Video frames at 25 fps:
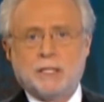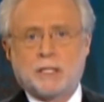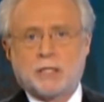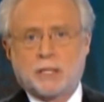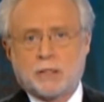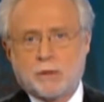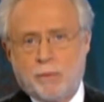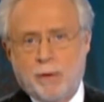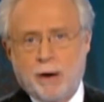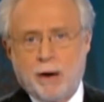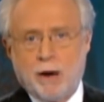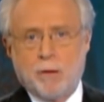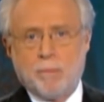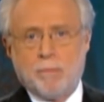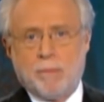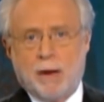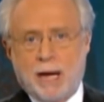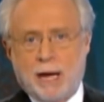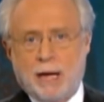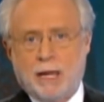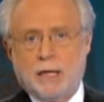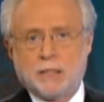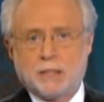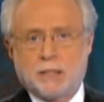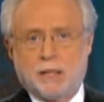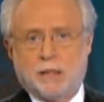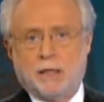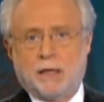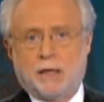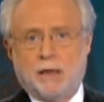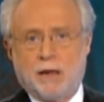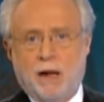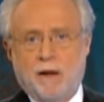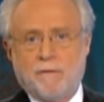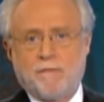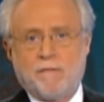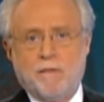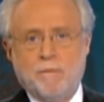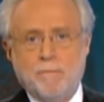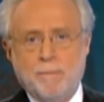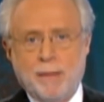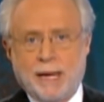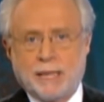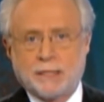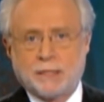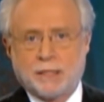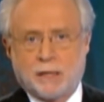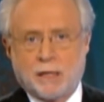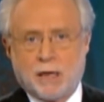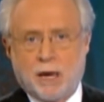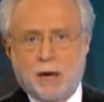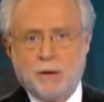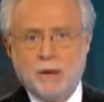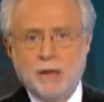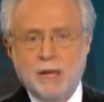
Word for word: square miles of the Gulf of Mexico,